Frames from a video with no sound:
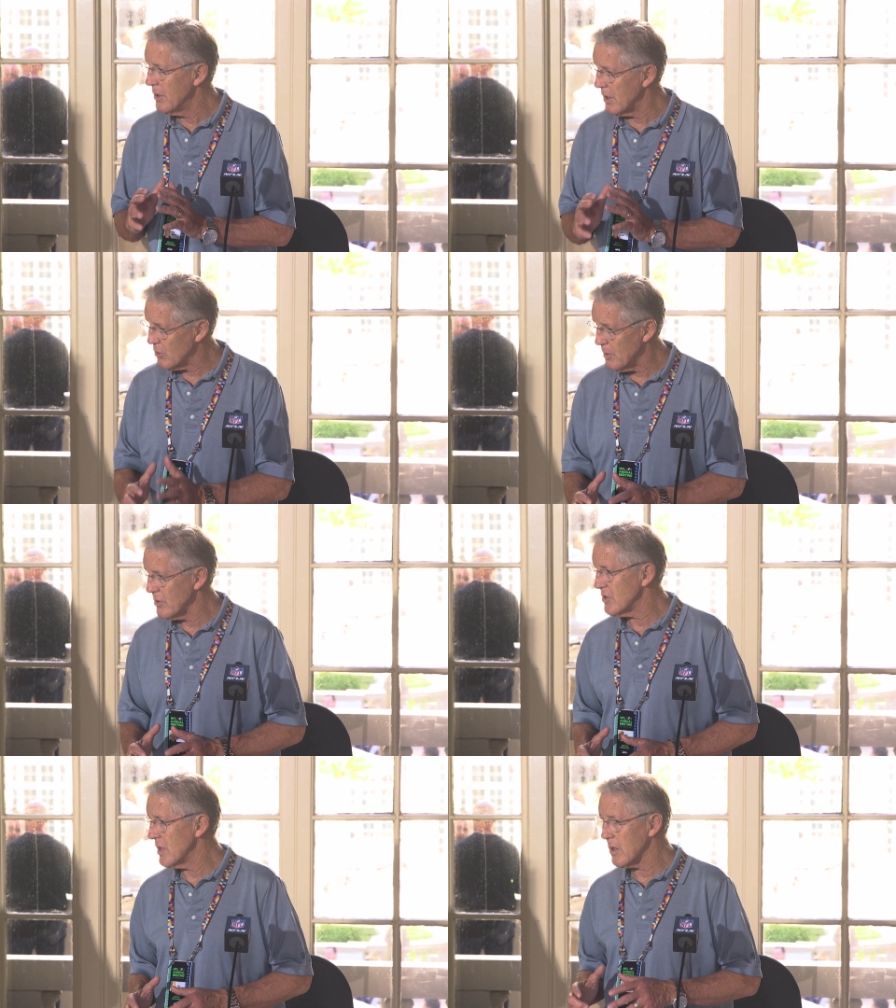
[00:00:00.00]
The
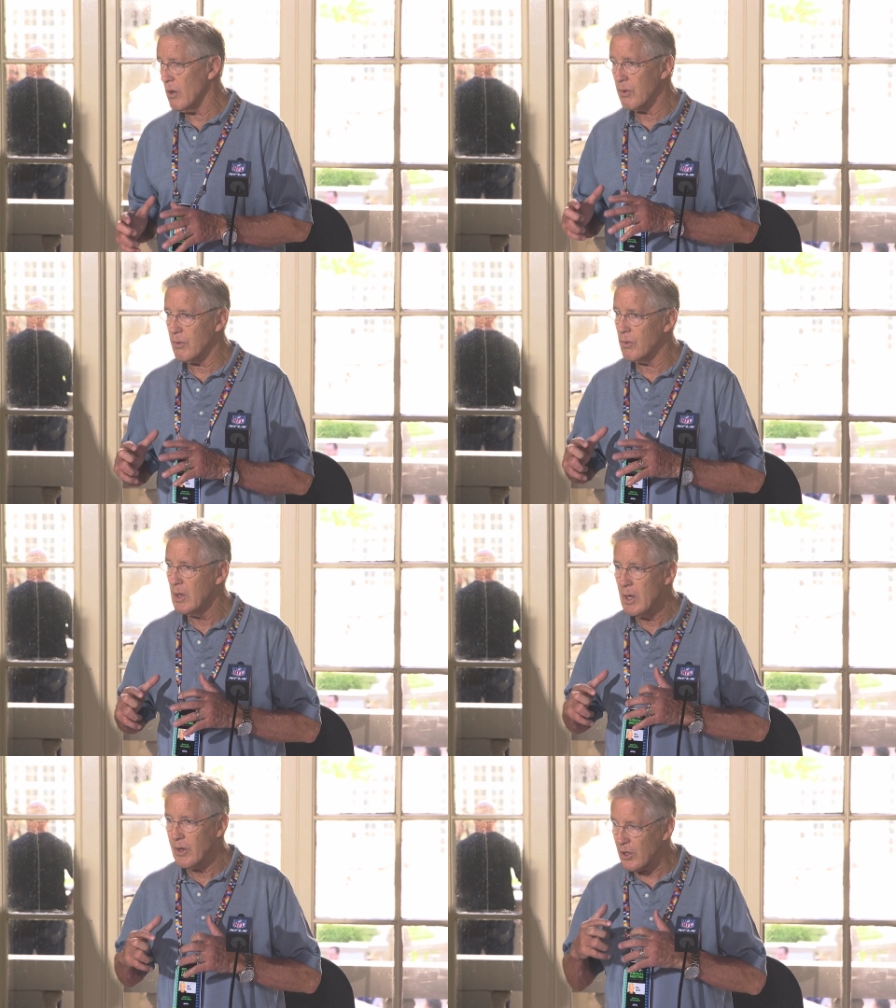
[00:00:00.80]
experiences they go through,
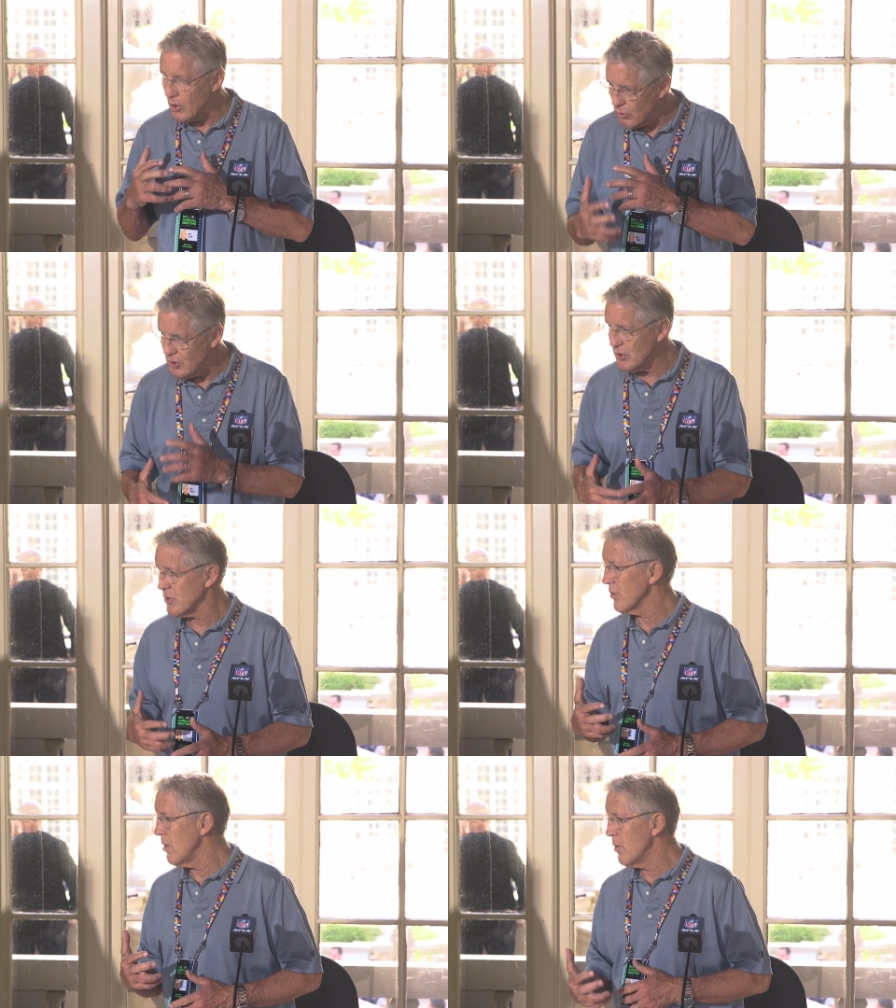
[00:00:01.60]
the coaches
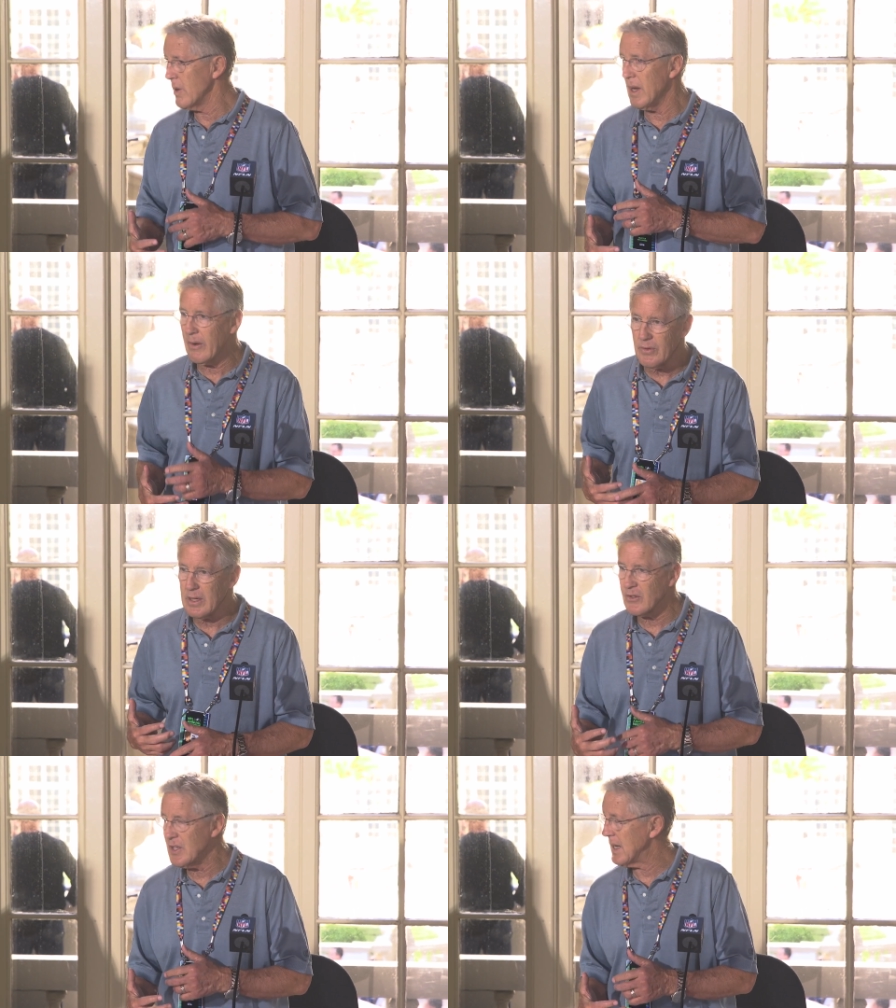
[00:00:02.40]
grow, and
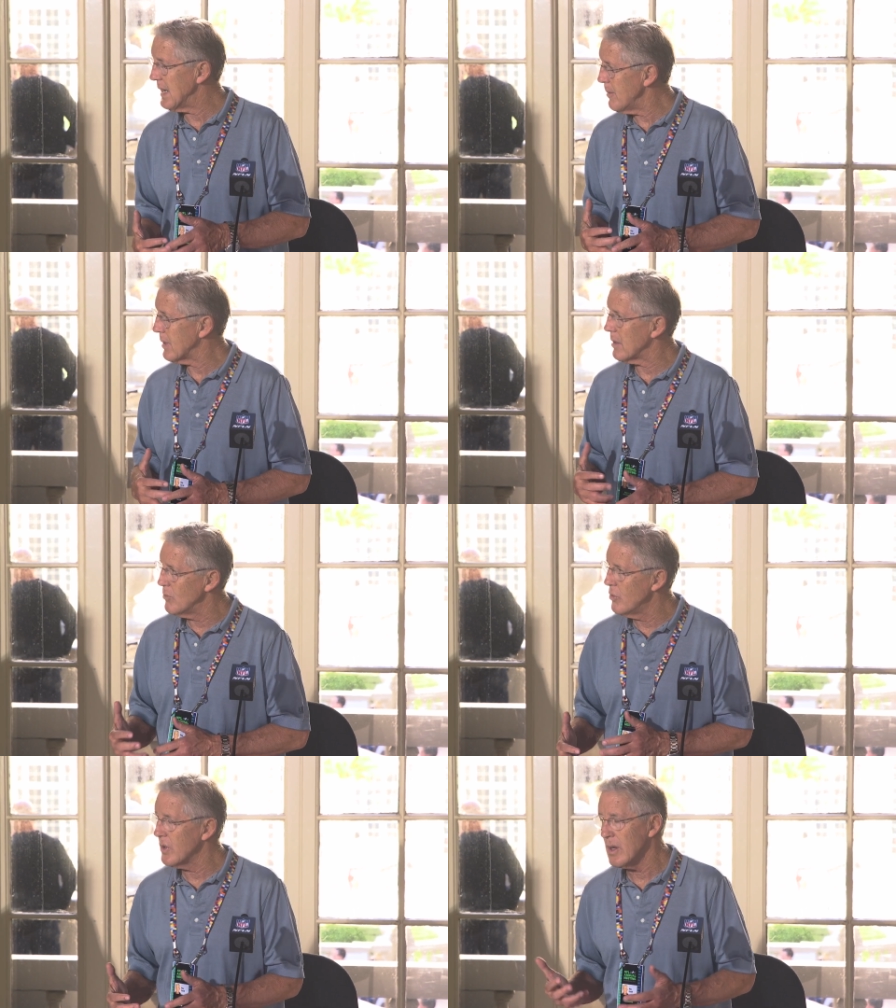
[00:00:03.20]
everything's dynamic and
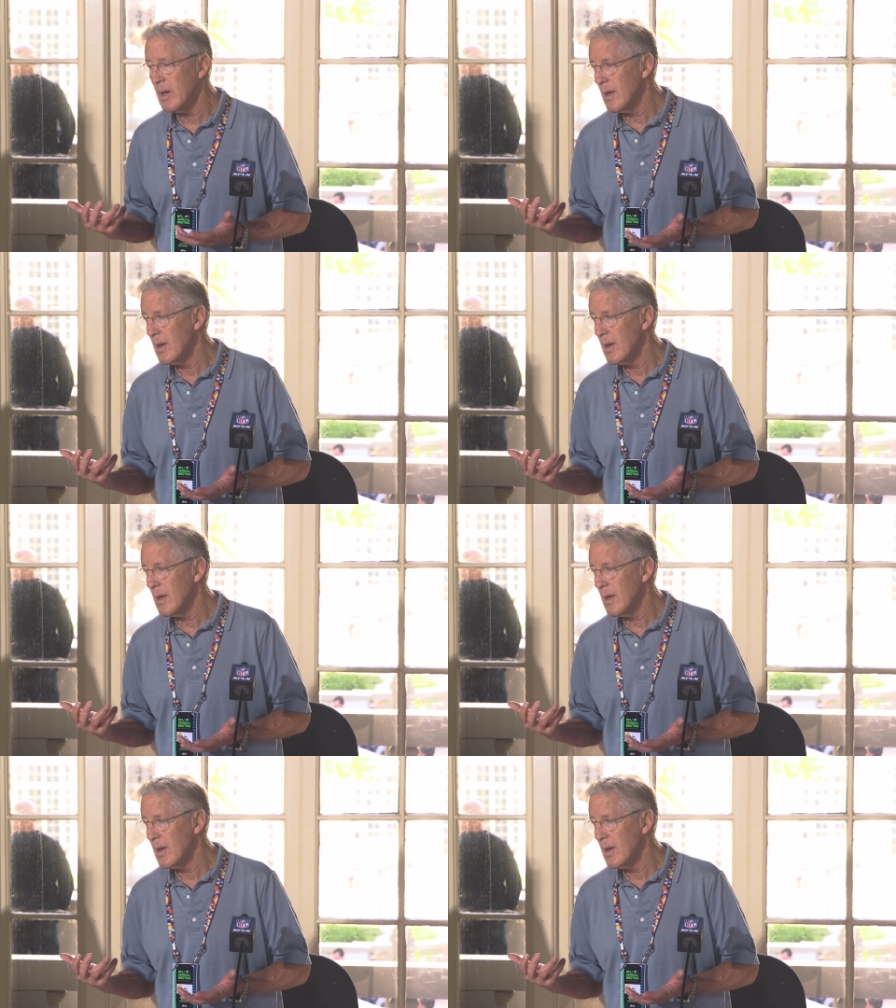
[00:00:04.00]
moving.